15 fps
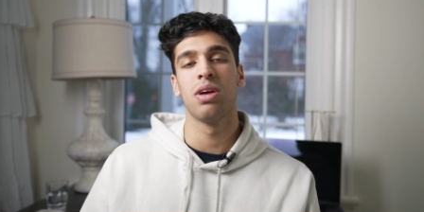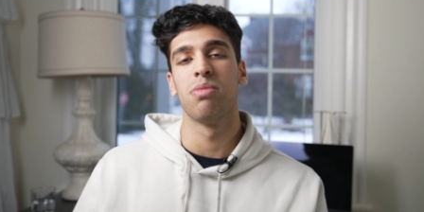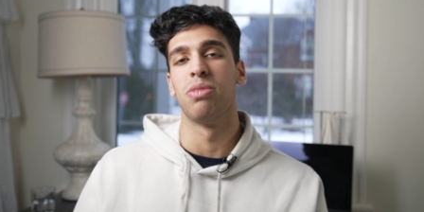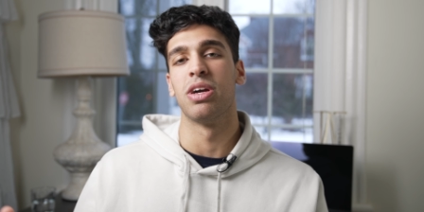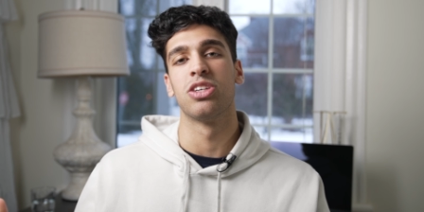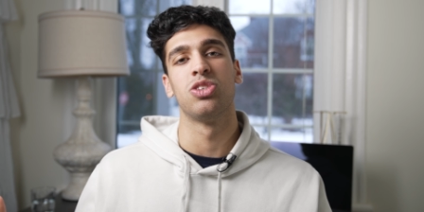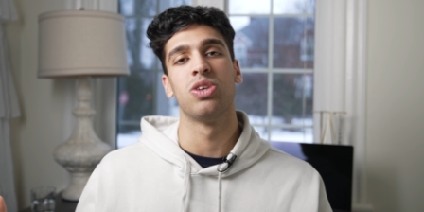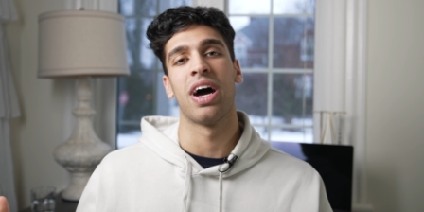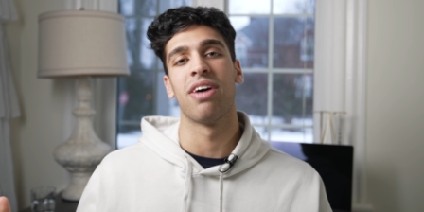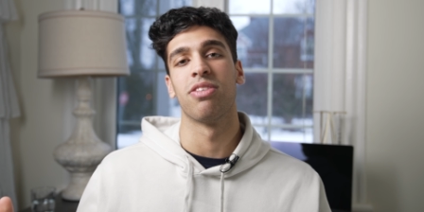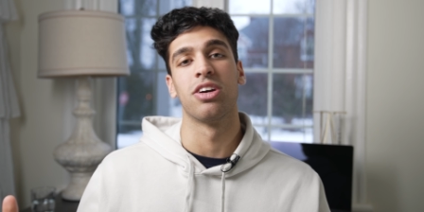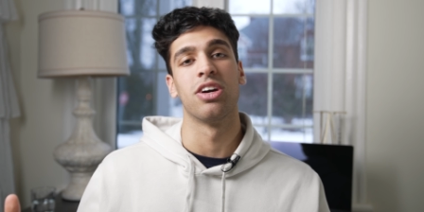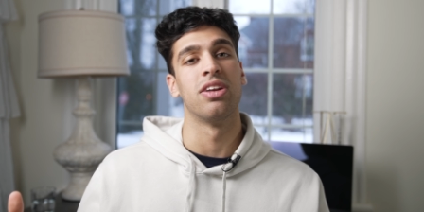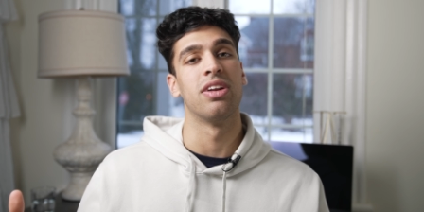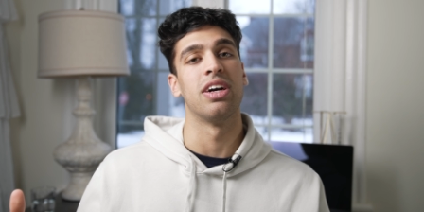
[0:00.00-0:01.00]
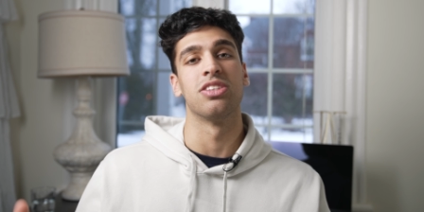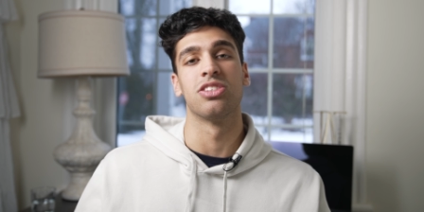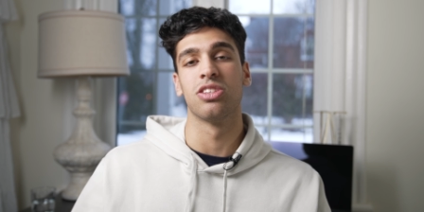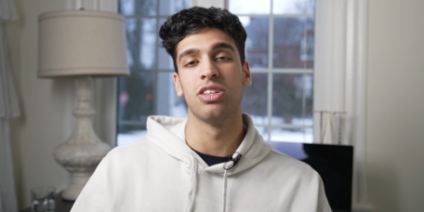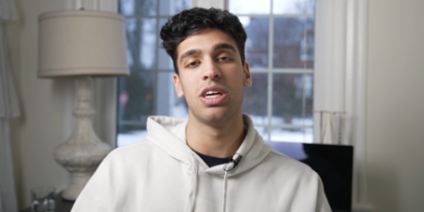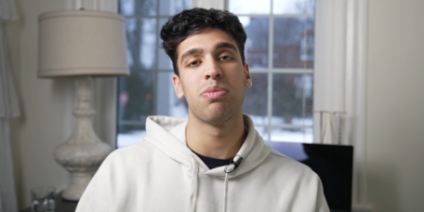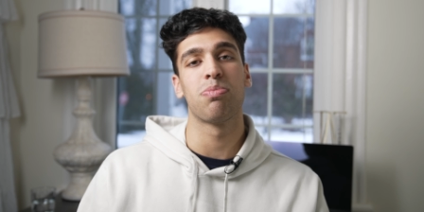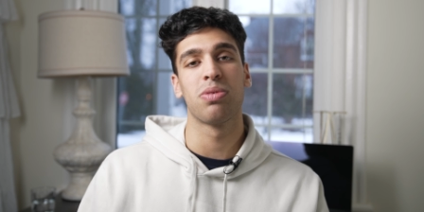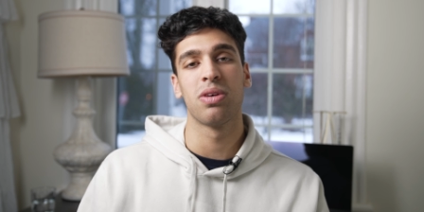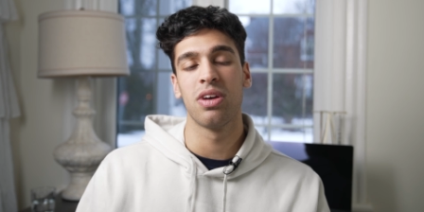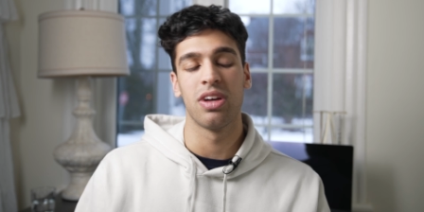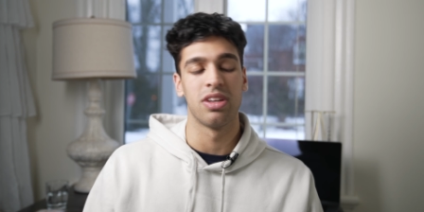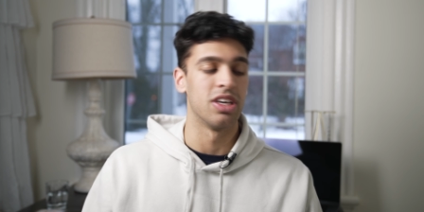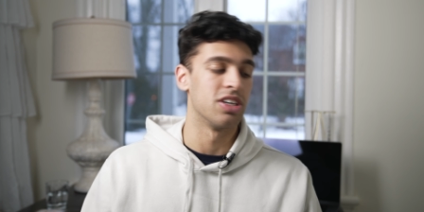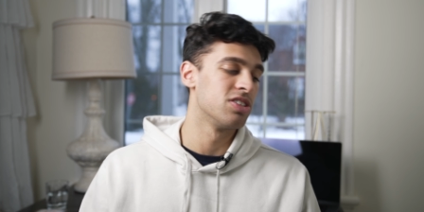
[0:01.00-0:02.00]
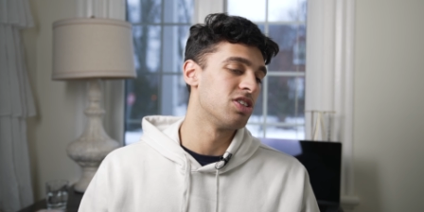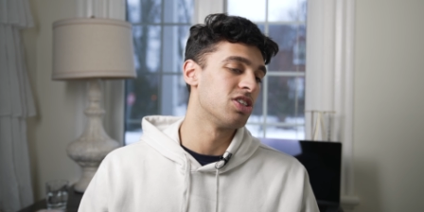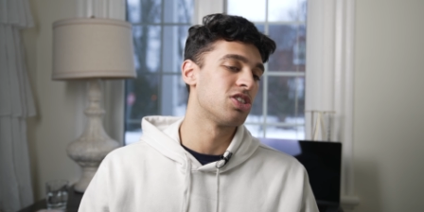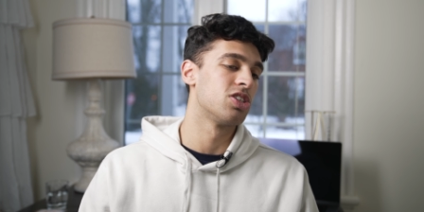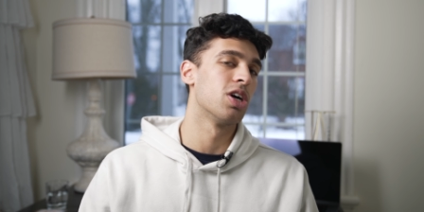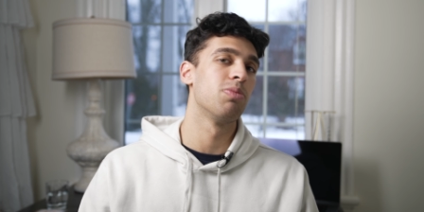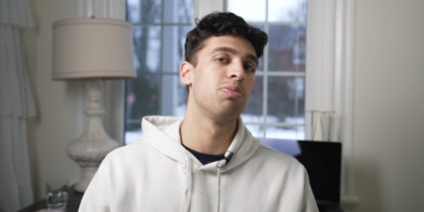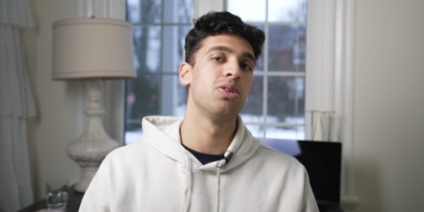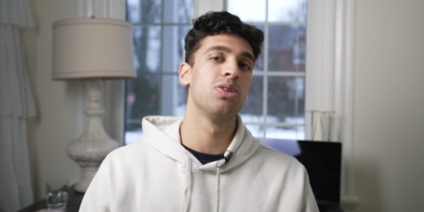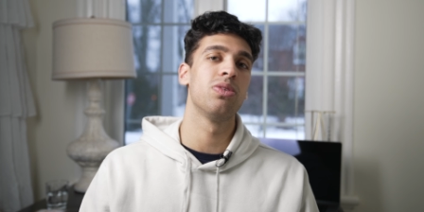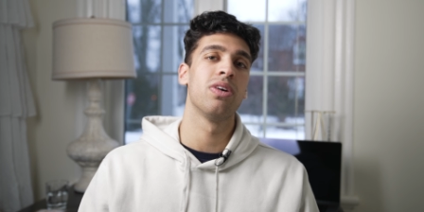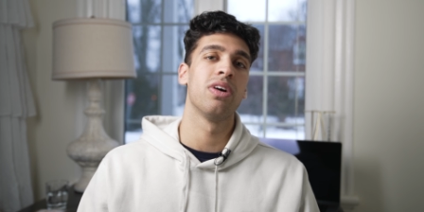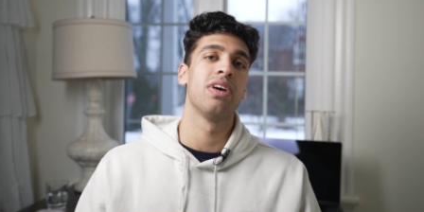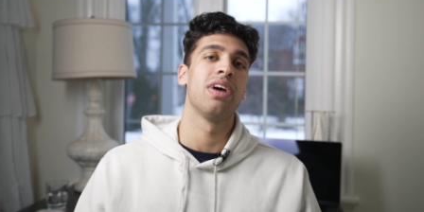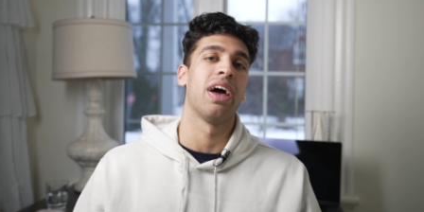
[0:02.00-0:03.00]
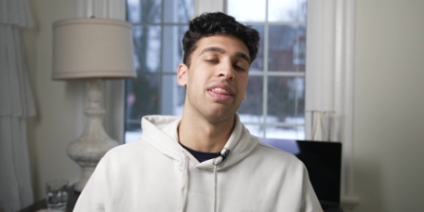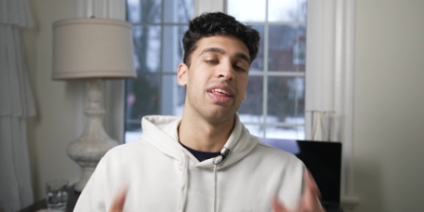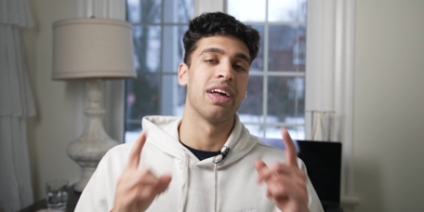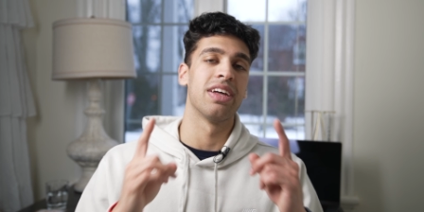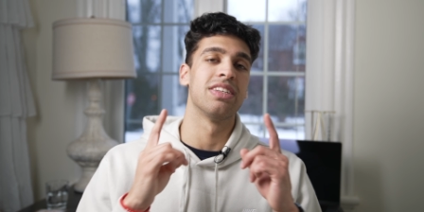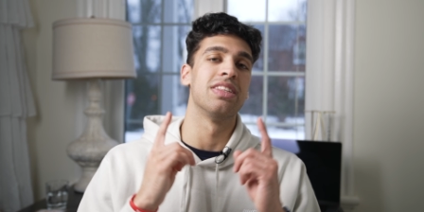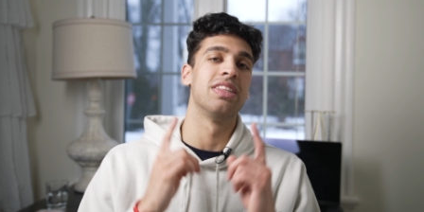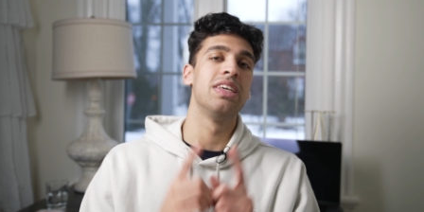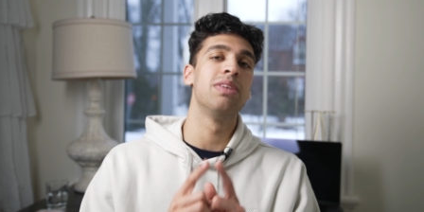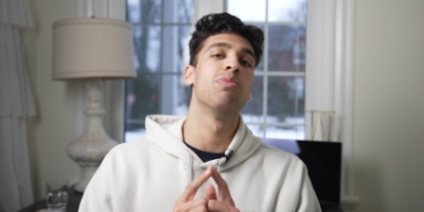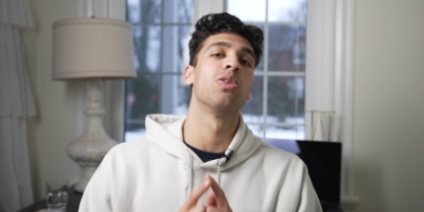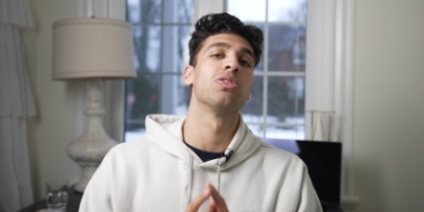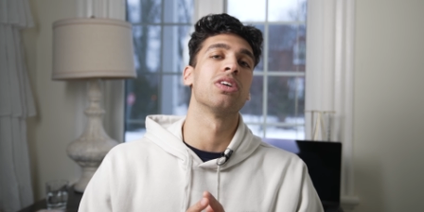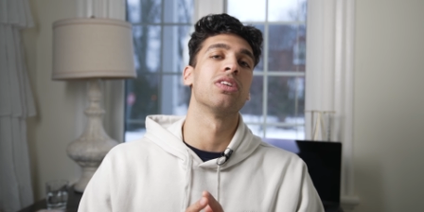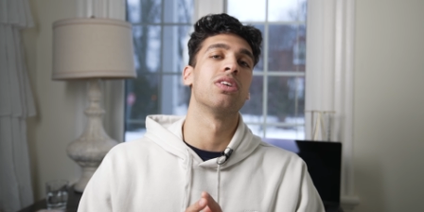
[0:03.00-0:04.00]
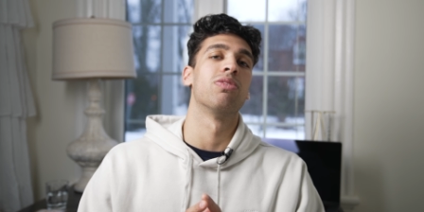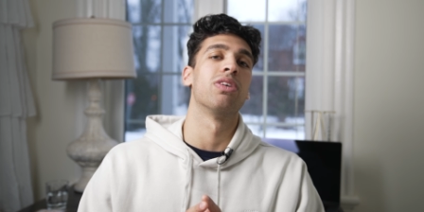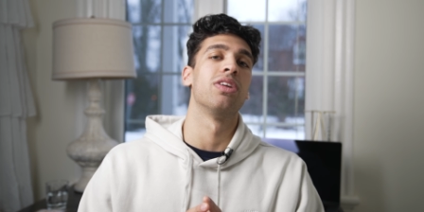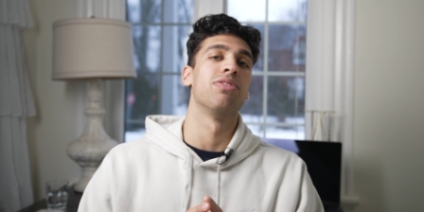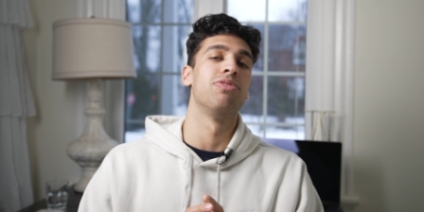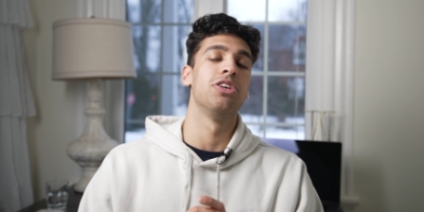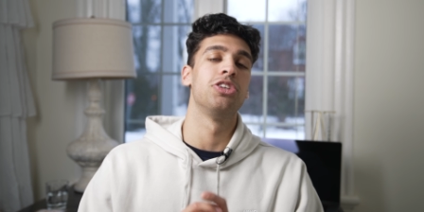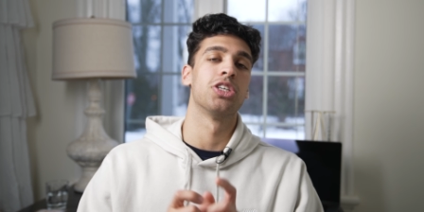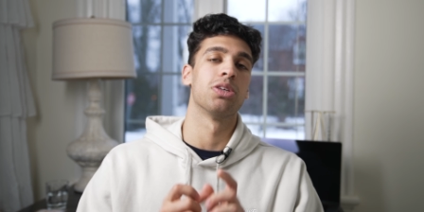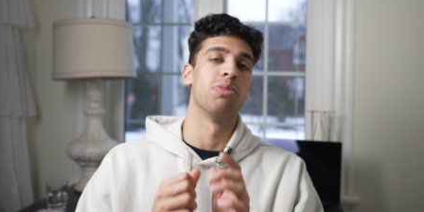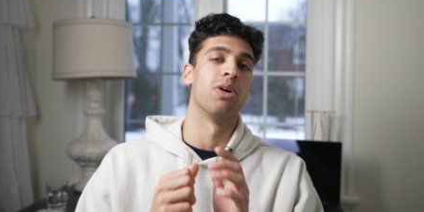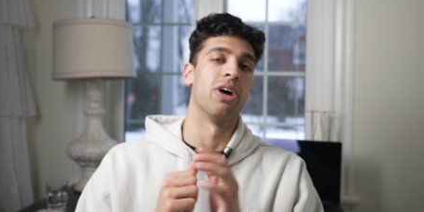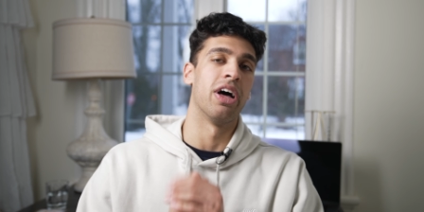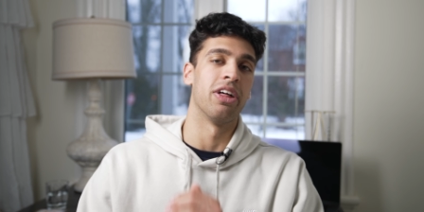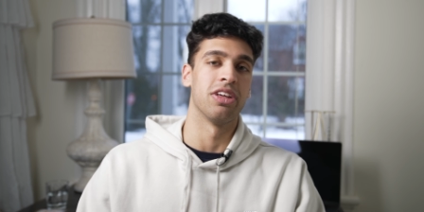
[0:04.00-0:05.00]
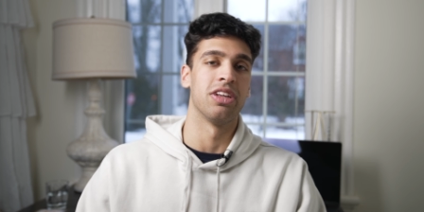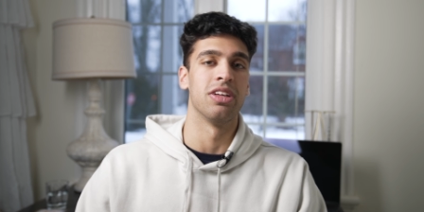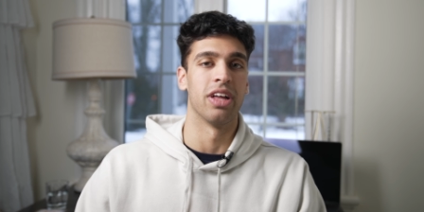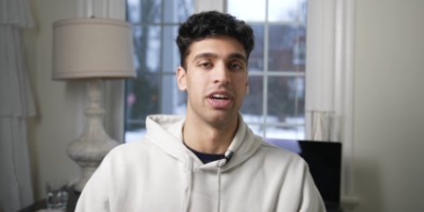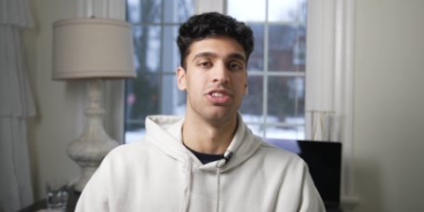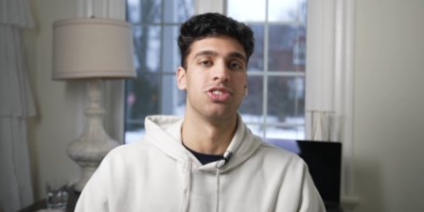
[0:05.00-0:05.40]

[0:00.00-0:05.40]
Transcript: Makes you have a good night's sleep, doesn't disturb you, and that is the most underrated feature about LED light